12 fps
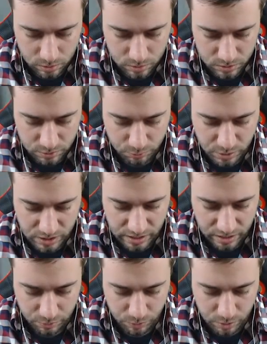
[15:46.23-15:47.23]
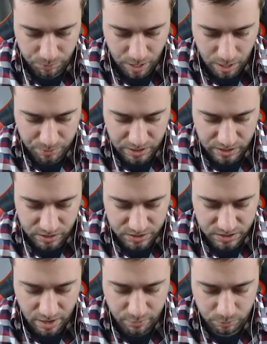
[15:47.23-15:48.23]
See if we can get anyone to pop in here.
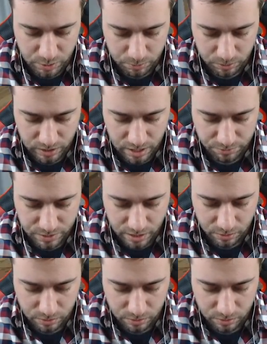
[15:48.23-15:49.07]
Seven people left now.